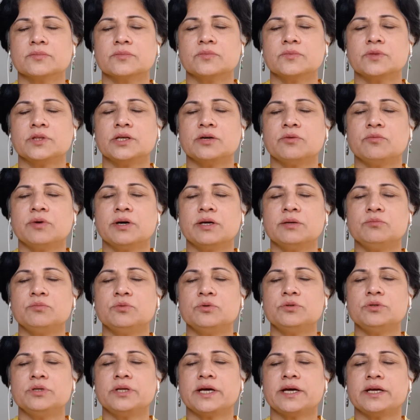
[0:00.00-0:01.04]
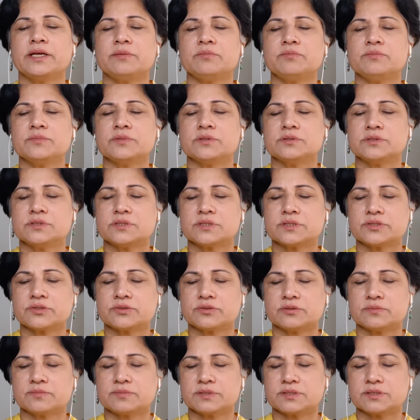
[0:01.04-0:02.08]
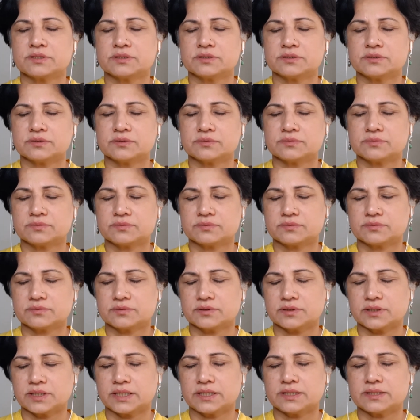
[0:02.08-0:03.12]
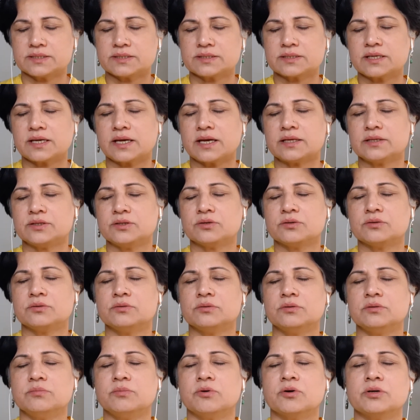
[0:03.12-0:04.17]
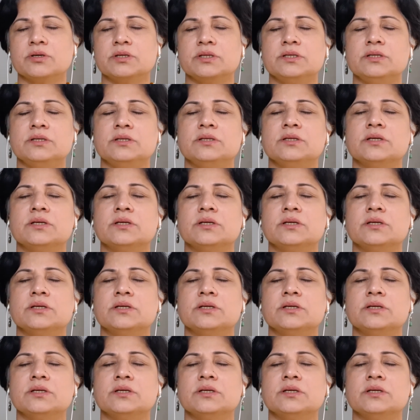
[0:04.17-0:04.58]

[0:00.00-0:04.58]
Now one more time, just observe and scan your whole body